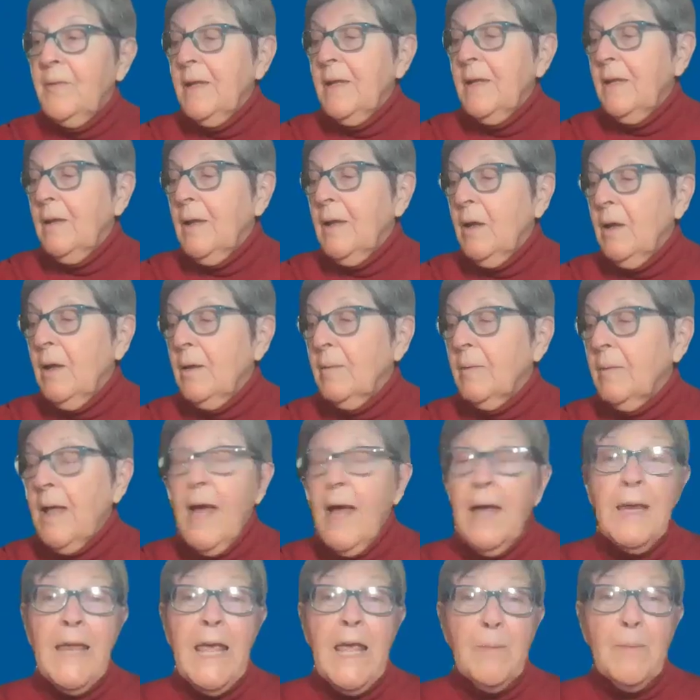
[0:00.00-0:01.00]

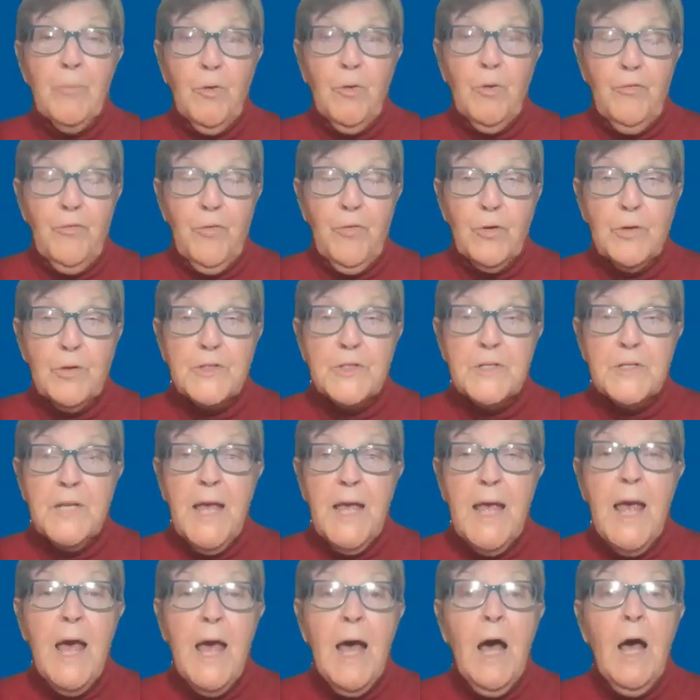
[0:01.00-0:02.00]
April 1st.
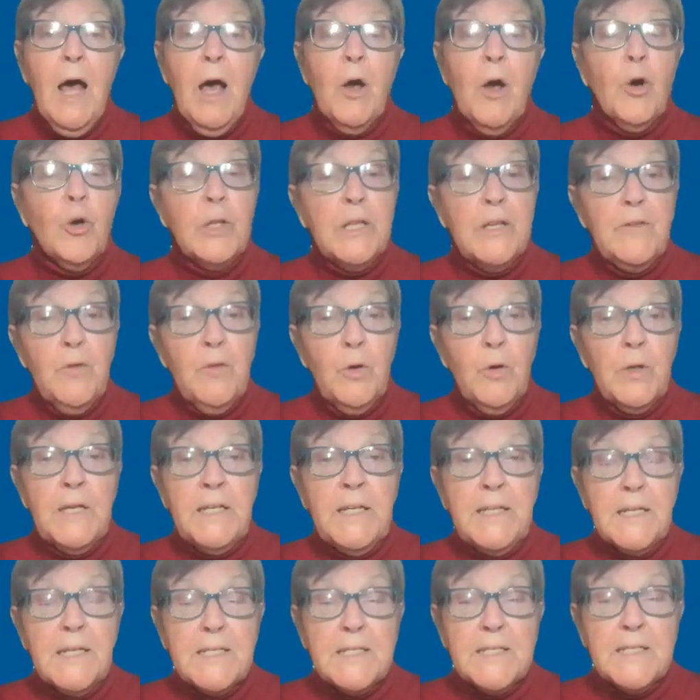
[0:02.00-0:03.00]
Early
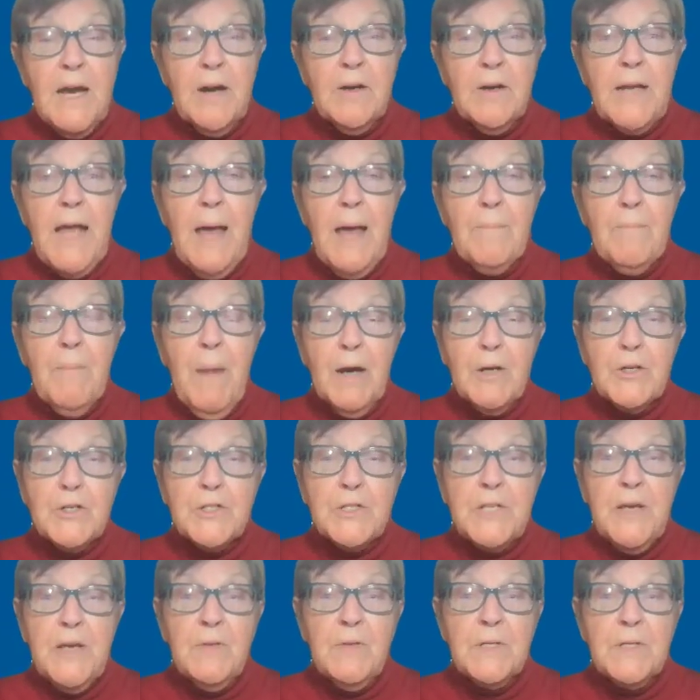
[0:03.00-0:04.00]
voting does start on
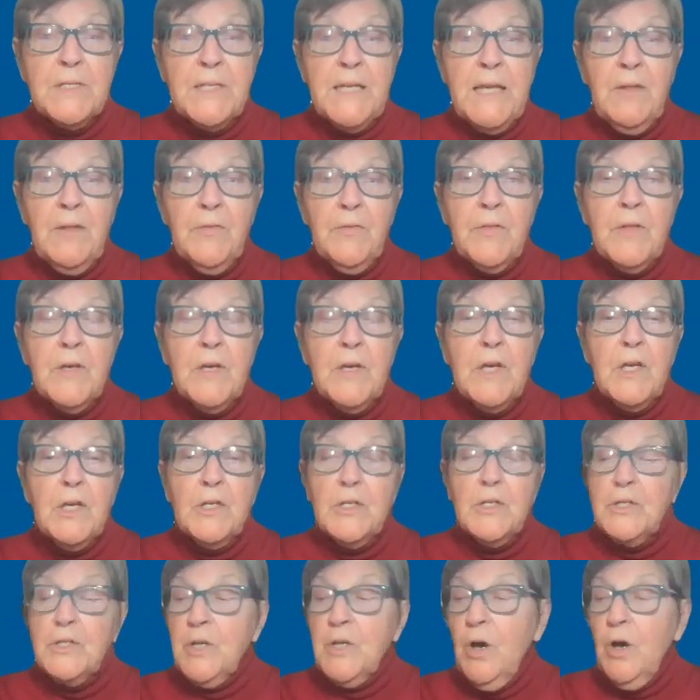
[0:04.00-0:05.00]
March 17th.
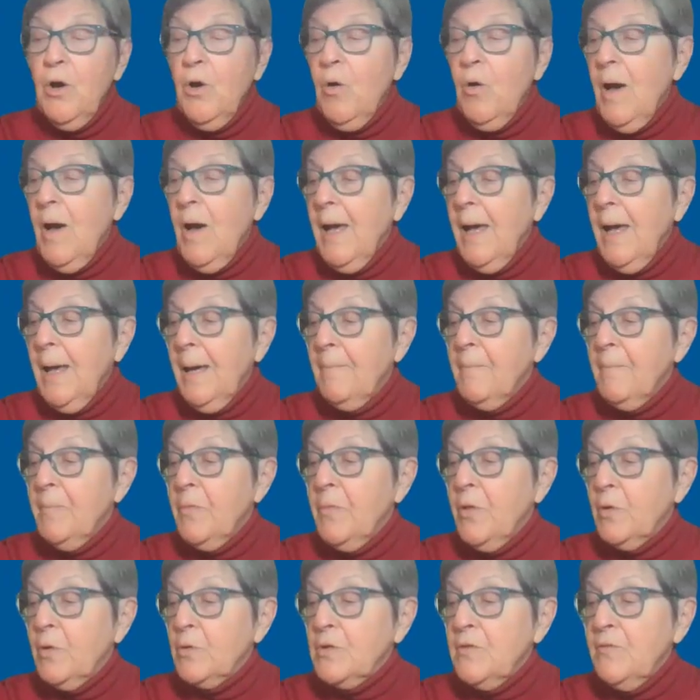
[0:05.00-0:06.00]
So
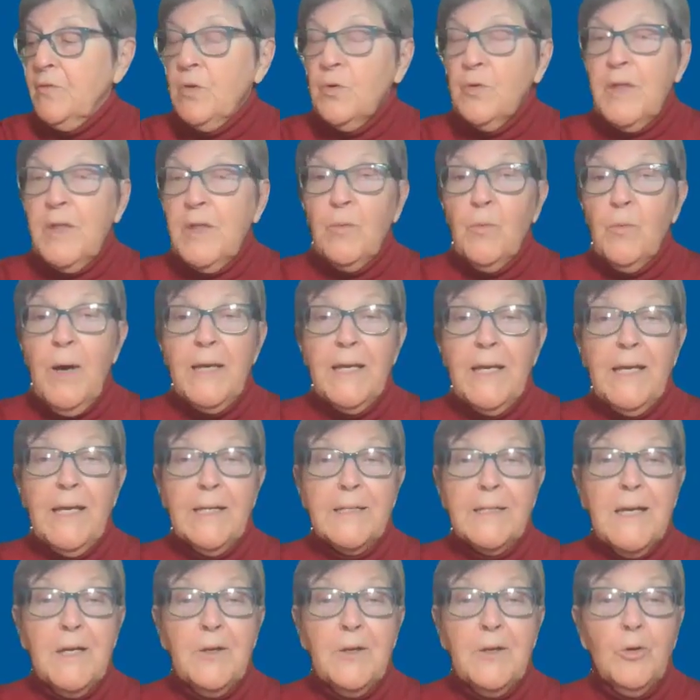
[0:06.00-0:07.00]
those of you that want to
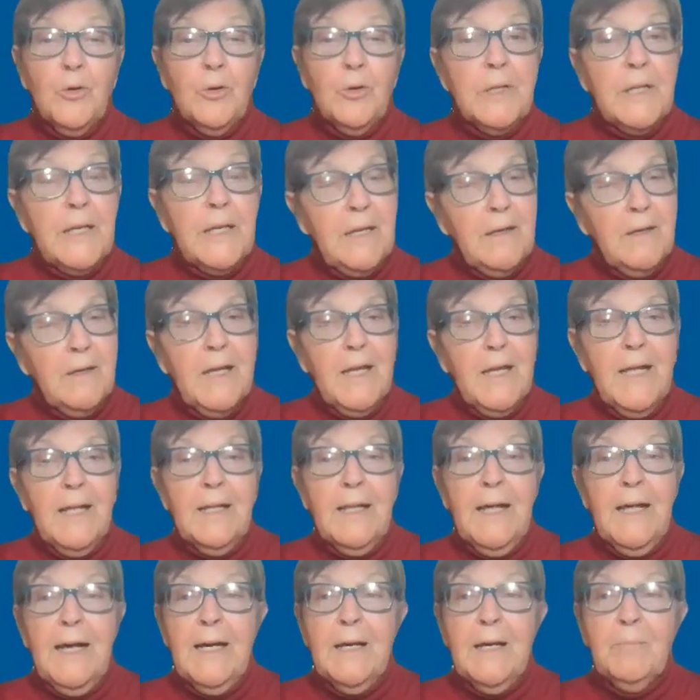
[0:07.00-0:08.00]
get done early,
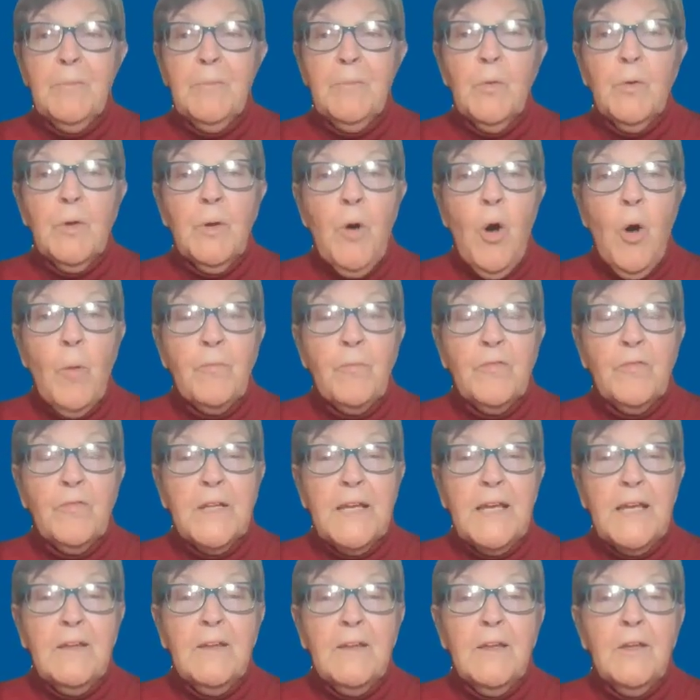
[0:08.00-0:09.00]

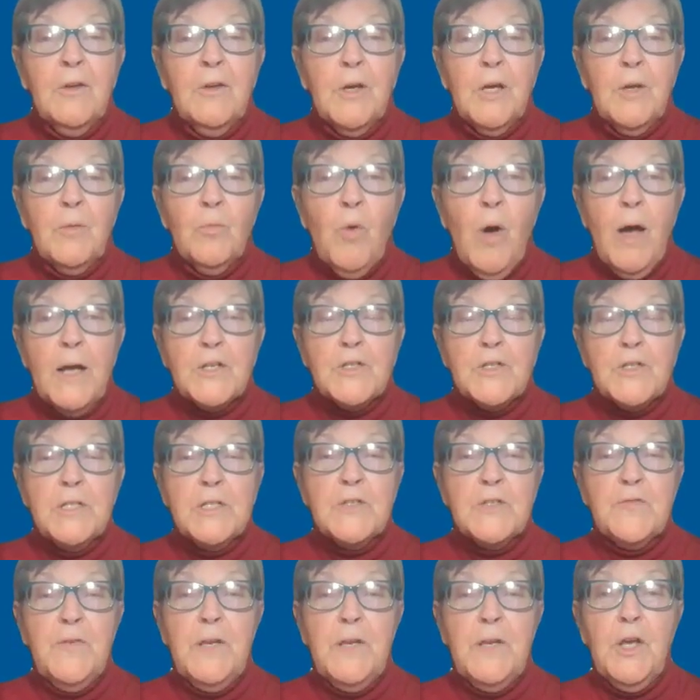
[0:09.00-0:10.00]
hopefully you can watch
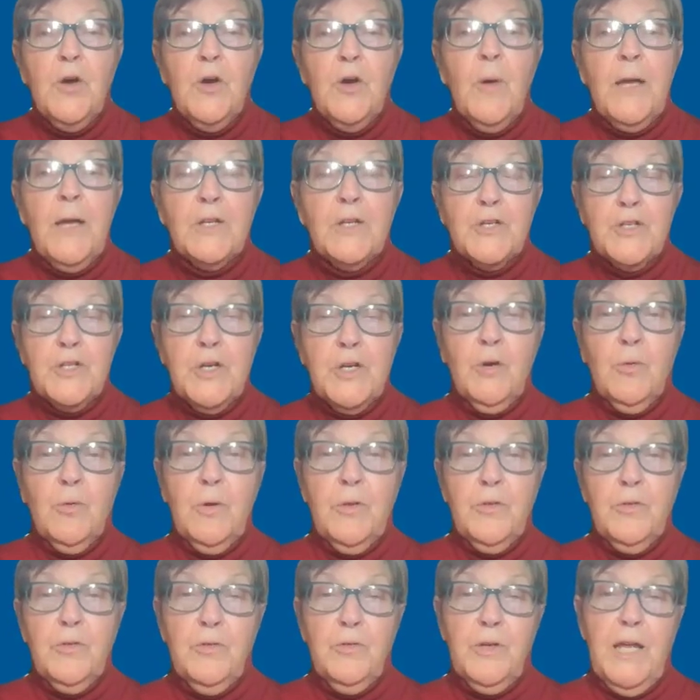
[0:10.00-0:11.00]
this video and share it
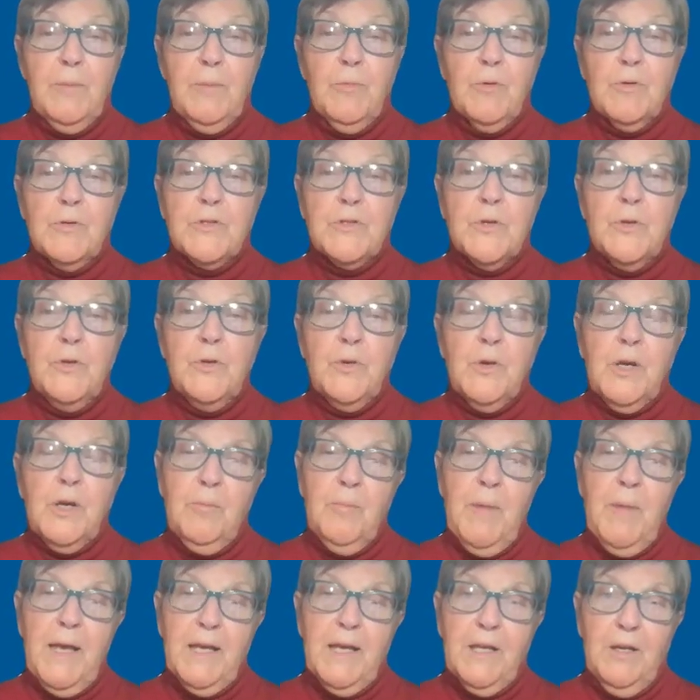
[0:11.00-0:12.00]
with your neighbors so you
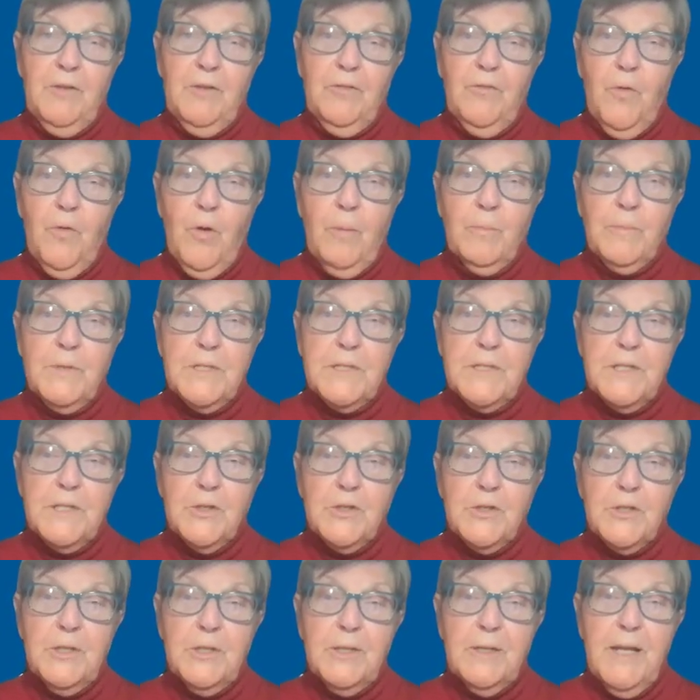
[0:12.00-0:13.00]
can make an informed
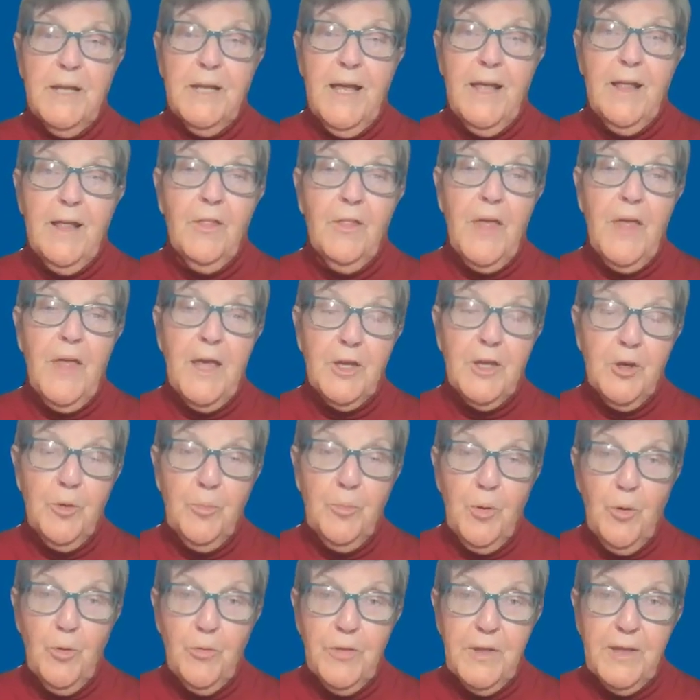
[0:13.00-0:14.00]
decision. Thank you
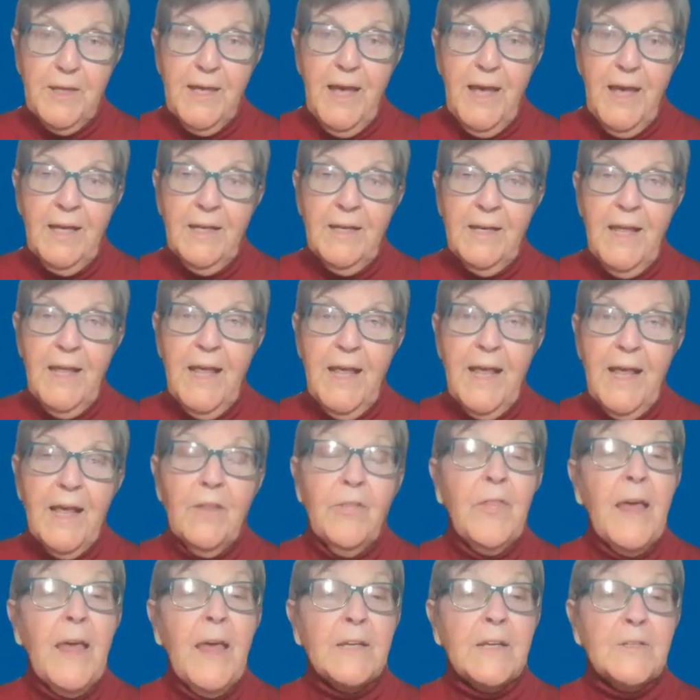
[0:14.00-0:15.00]
both again,
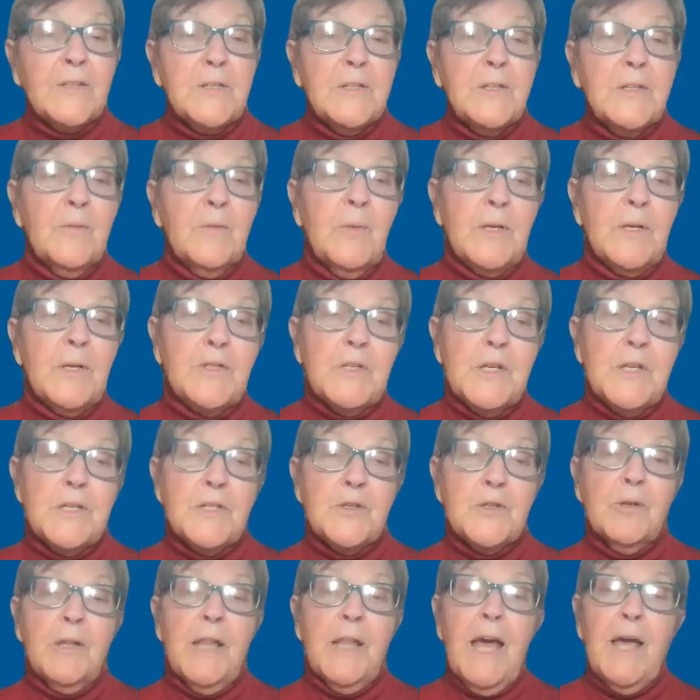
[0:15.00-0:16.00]
and thanks to the
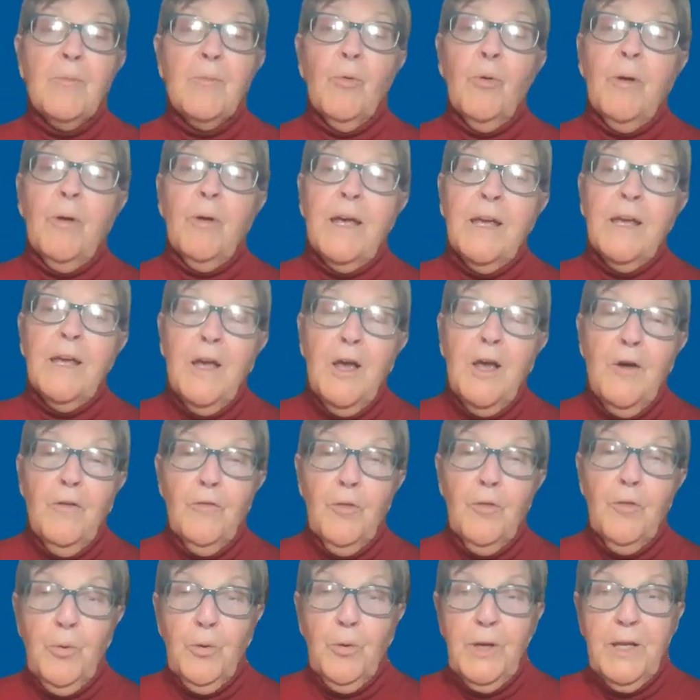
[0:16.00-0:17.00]
Westchester Library
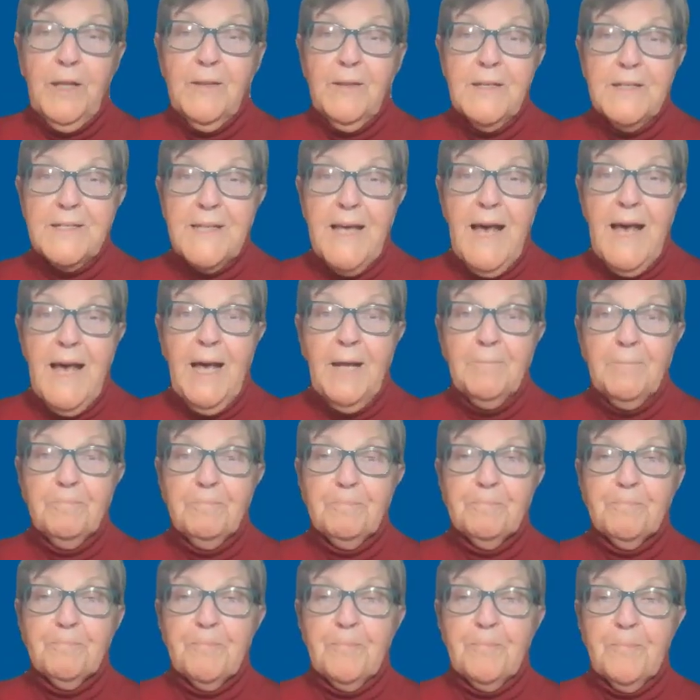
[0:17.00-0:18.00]
for putting this on.
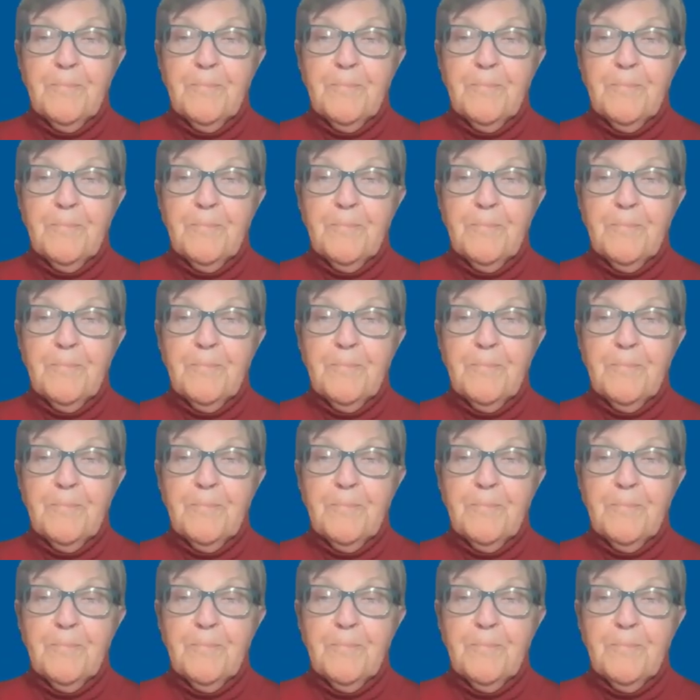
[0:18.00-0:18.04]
